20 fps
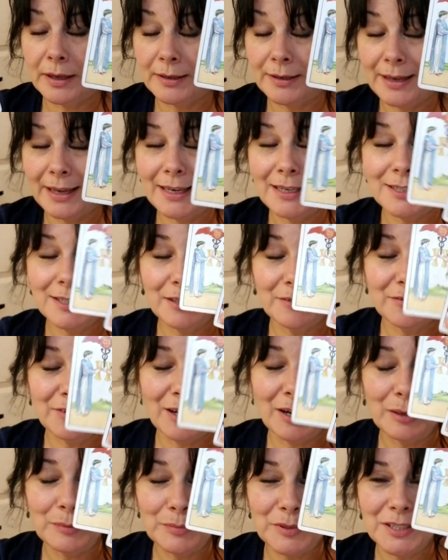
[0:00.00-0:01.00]
an Ace of
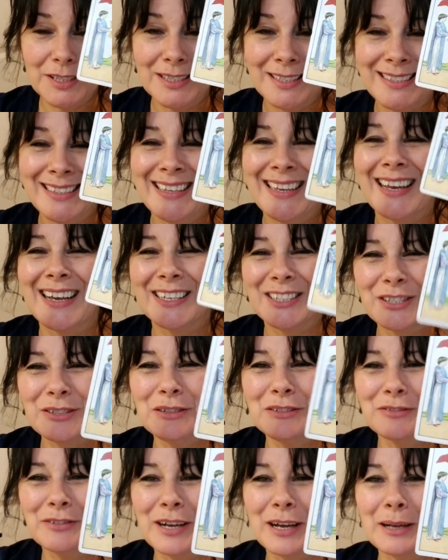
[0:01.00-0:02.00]
Cups, a Two
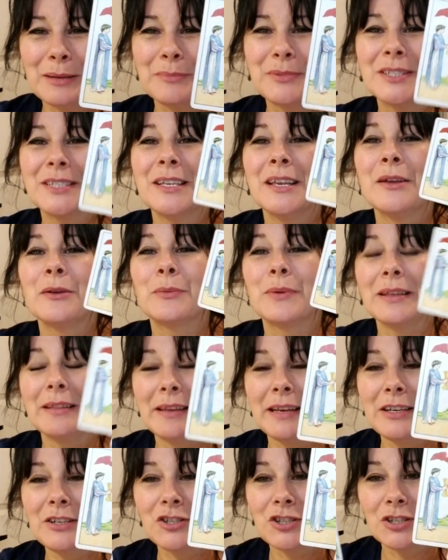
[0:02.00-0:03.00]
of Cups
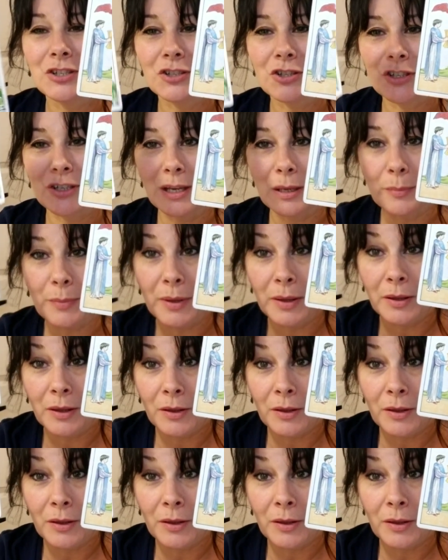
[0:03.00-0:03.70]
relationship